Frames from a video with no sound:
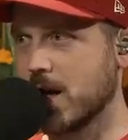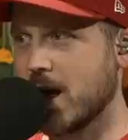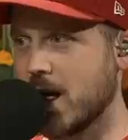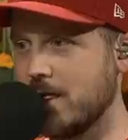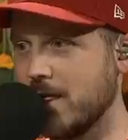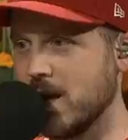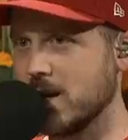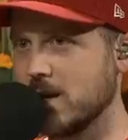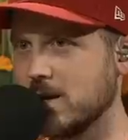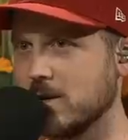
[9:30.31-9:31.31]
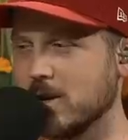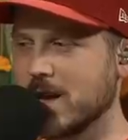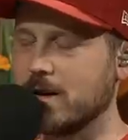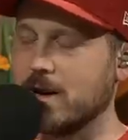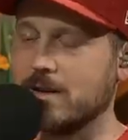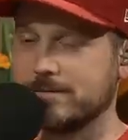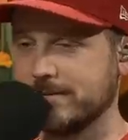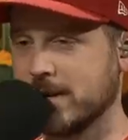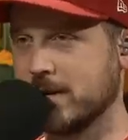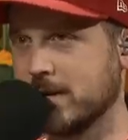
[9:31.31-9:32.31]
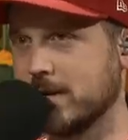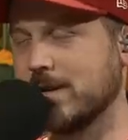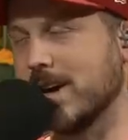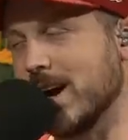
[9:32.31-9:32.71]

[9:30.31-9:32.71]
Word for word: And then you're like, oh, yeah,